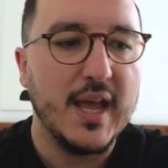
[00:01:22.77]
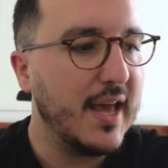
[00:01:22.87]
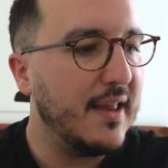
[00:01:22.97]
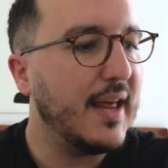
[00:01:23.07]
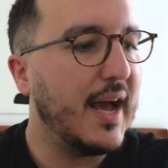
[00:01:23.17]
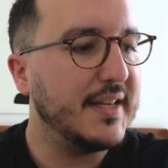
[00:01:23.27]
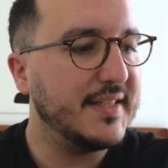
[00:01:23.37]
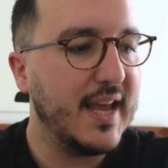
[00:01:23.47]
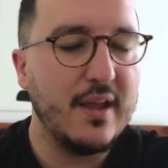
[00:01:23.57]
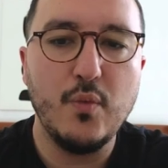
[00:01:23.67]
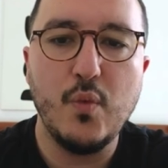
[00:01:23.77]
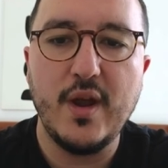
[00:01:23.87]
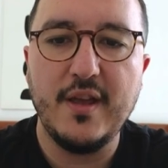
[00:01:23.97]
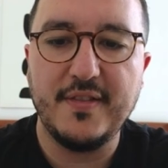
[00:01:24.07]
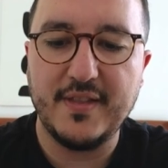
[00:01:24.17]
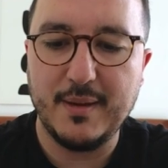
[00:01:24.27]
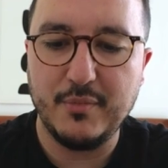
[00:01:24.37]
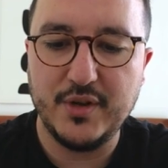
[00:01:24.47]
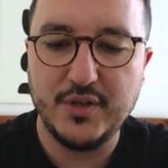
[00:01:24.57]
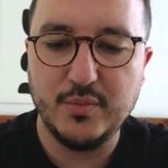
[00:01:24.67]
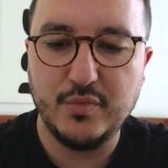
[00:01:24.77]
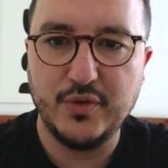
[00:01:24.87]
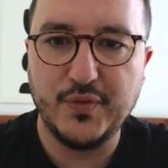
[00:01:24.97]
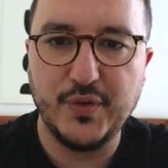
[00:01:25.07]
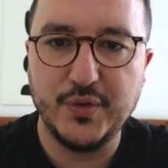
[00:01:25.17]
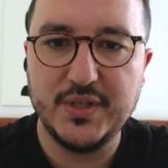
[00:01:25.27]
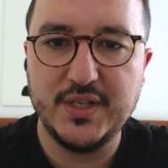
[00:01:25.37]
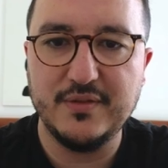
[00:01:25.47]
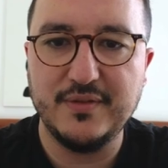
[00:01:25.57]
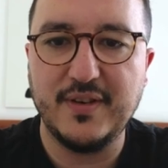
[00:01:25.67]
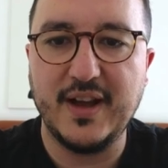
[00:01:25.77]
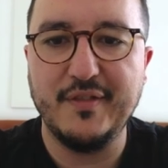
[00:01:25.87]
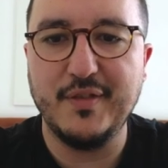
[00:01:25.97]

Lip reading: and as a width, I'm going to put 45